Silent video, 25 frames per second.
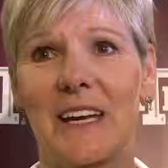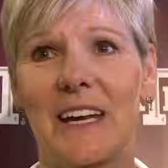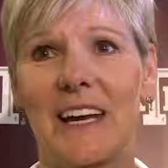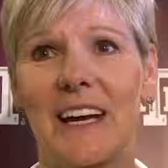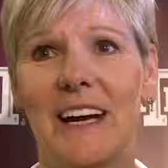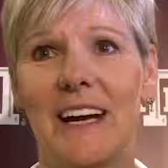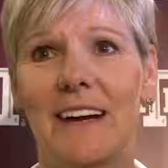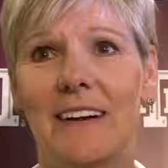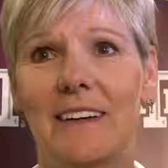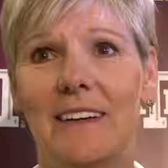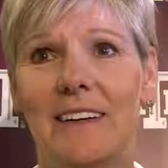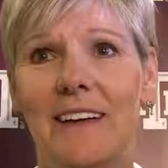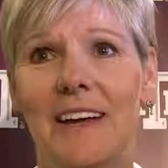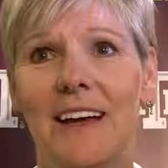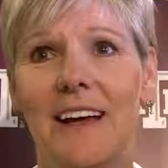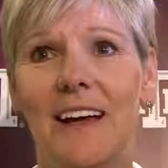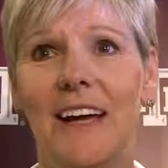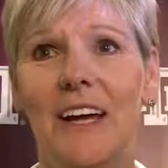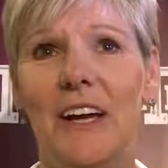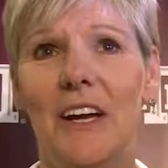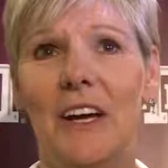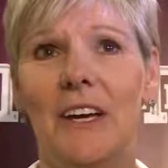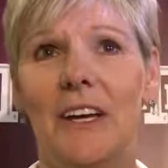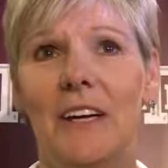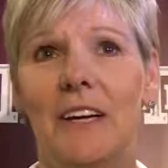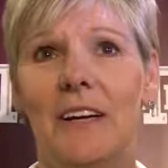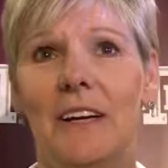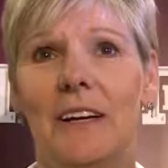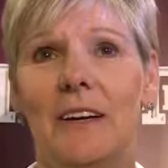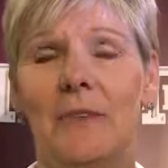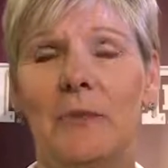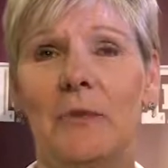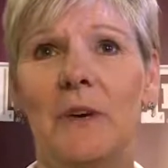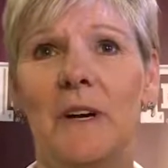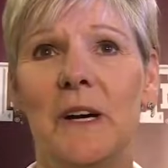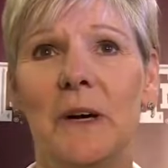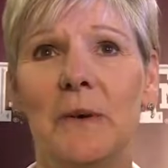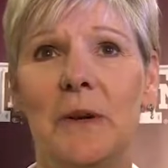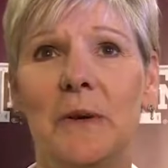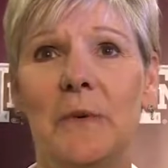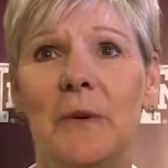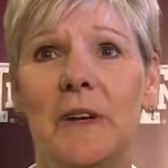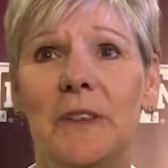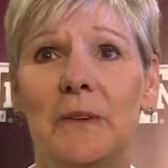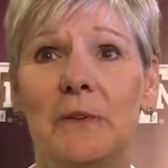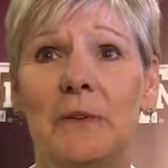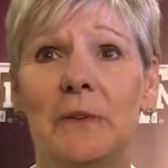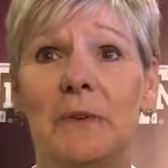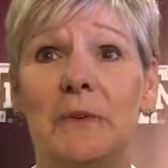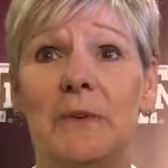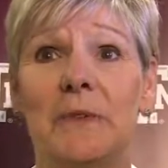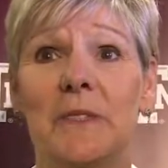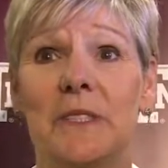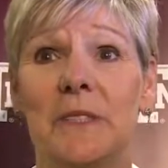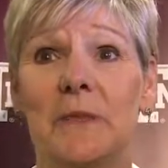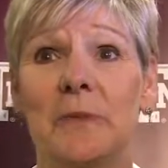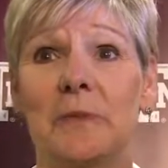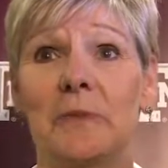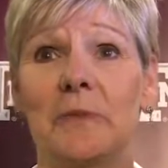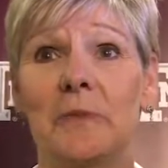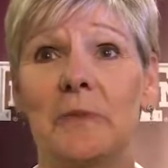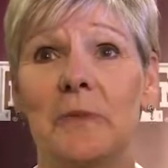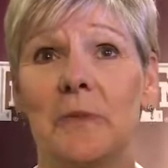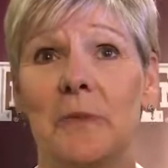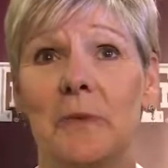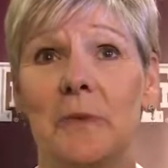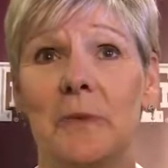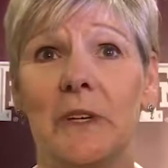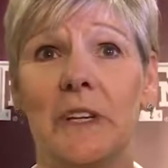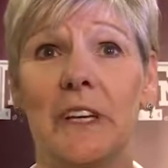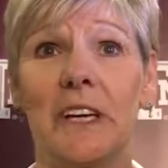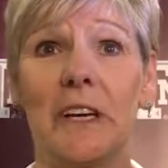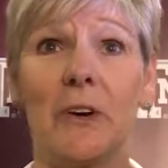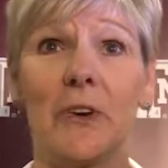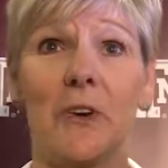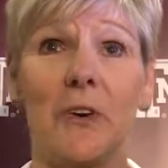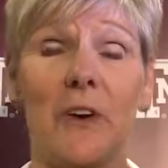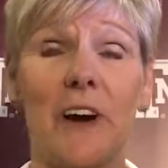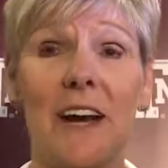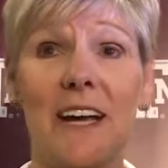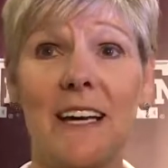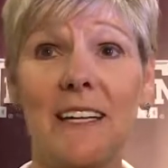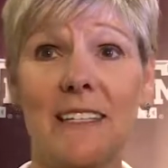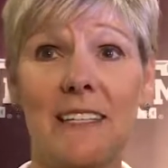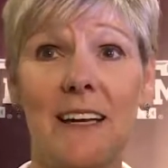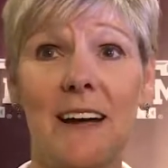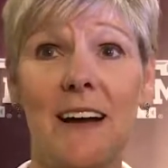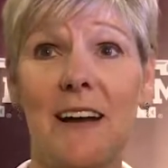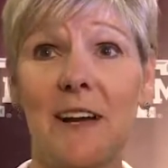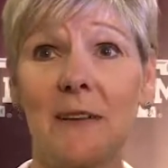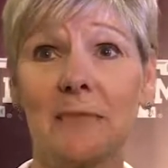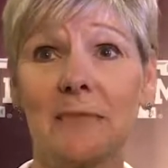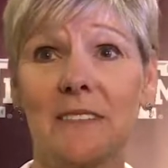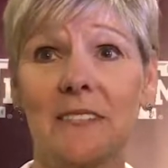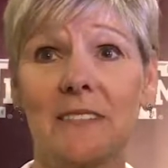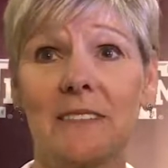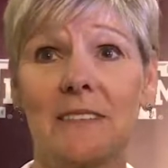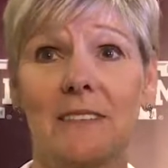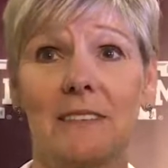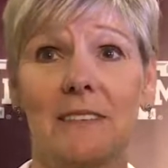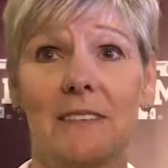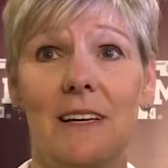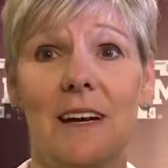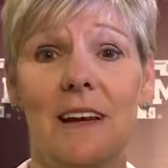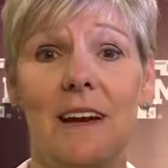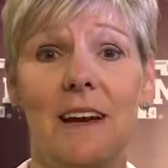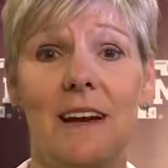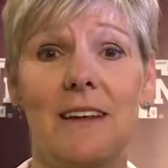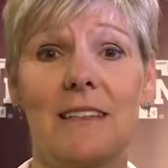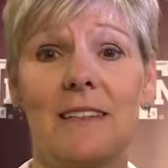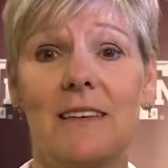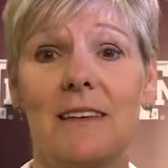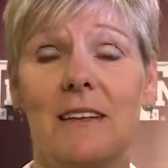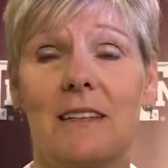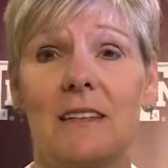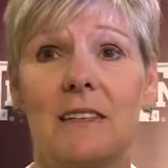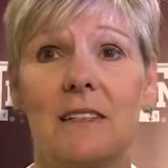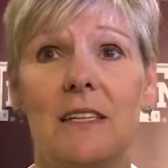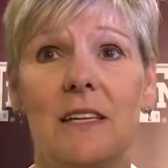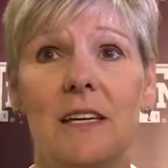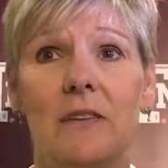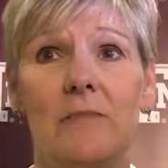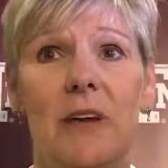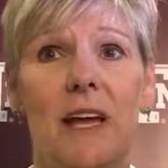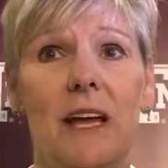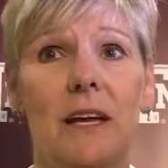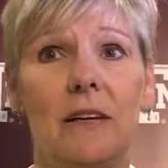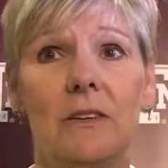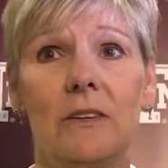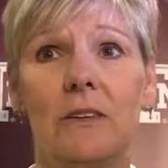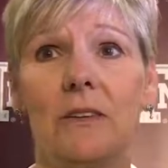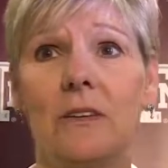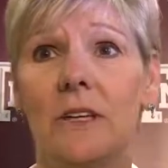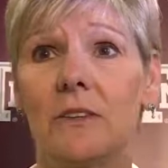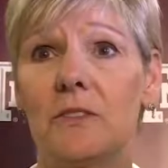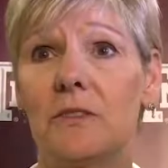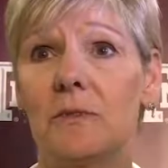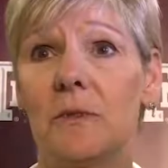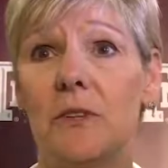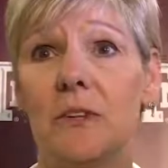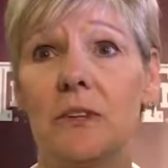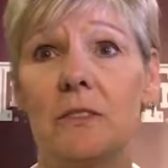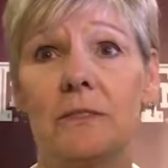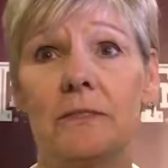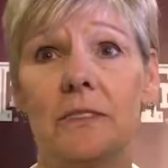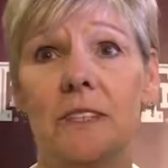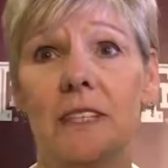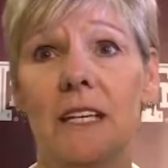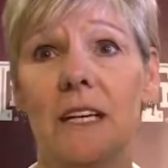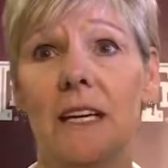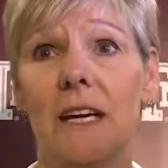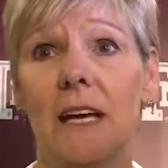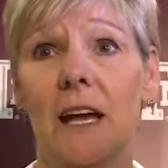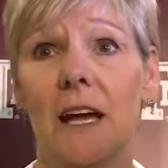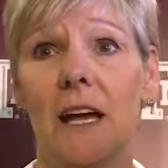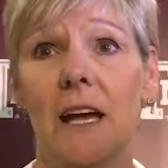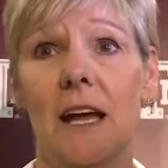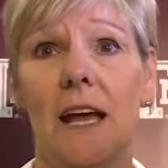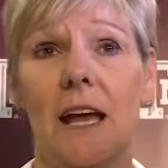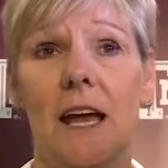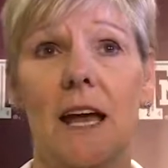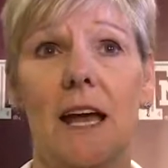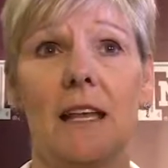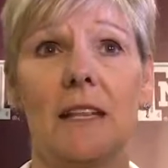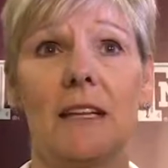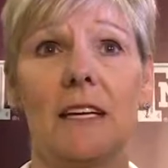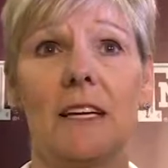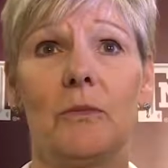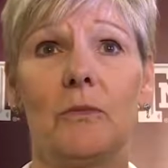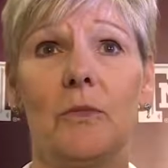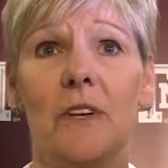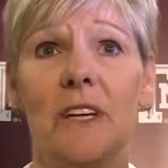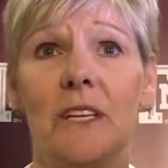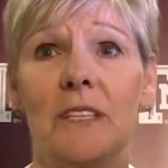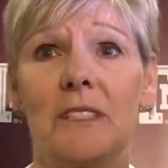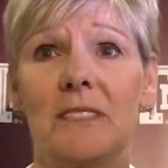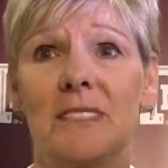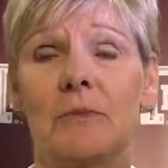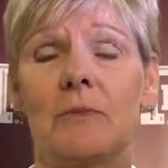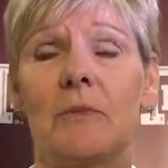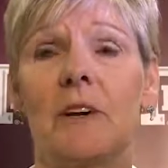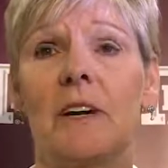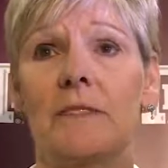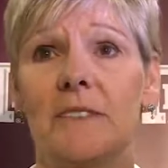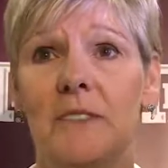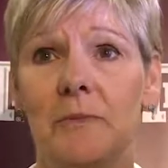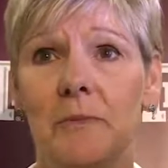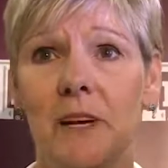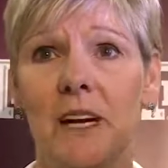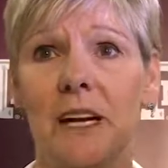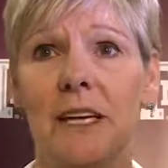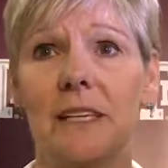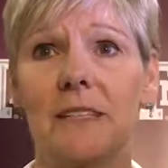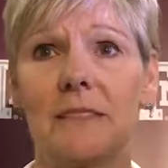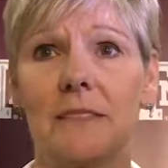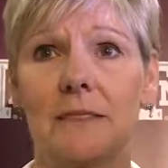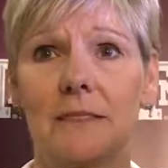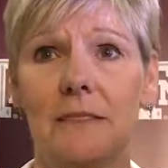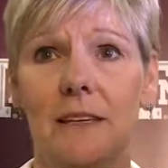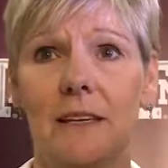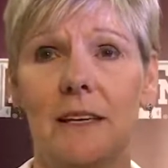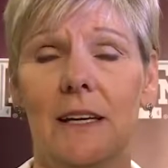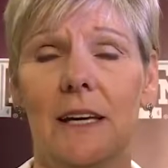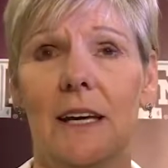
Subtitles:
Yeah. Well, we went through some really great times, and I think the team handled those beautifully. And then we hit some rough spots.